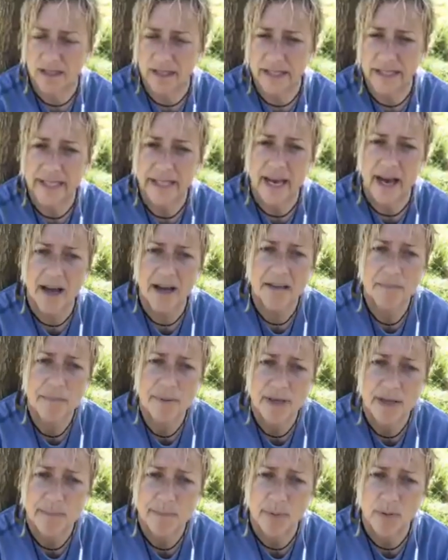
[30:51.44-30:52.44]
deny
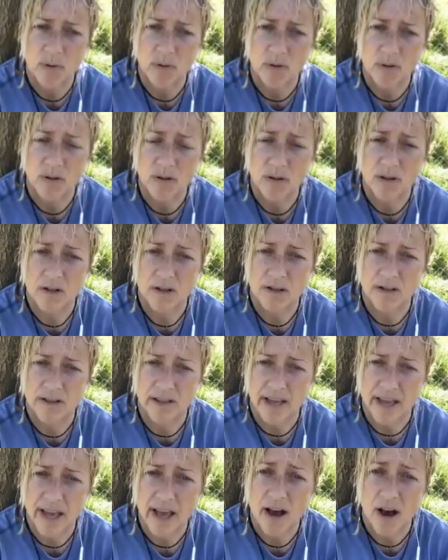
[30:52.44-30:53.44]
people
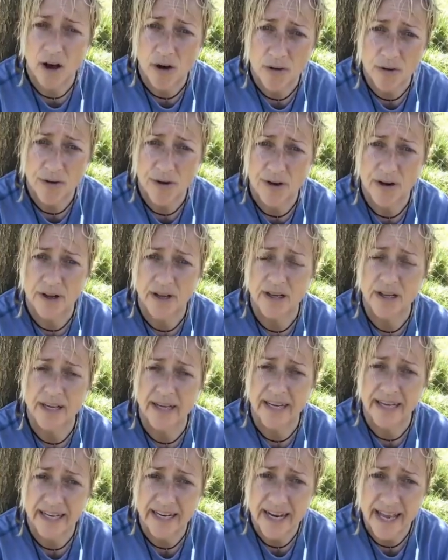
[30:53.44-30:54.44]
their own
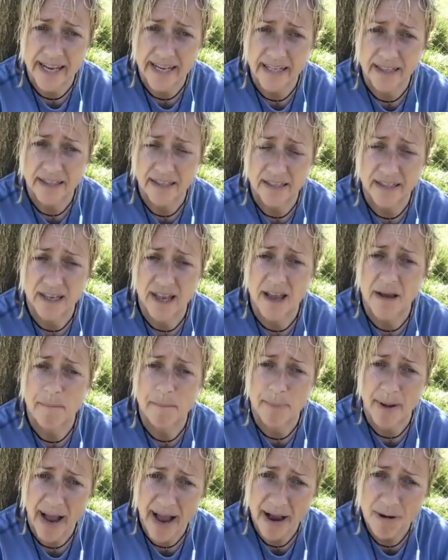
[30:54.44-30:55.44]
innate
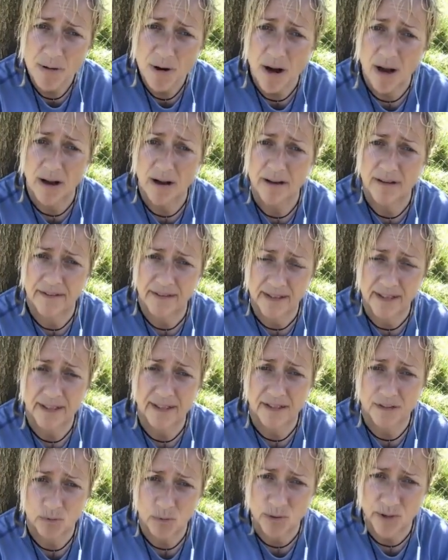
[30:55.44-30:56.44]
power that
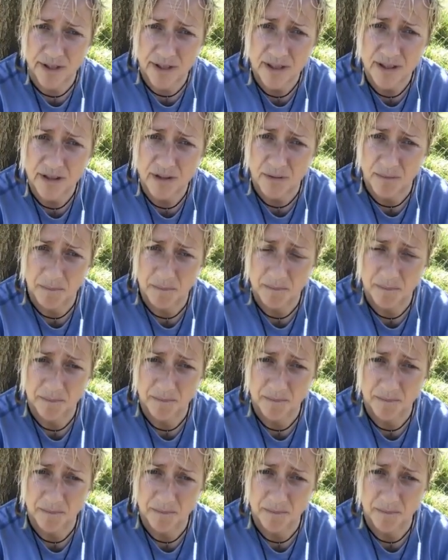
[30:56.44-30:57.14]
is within them.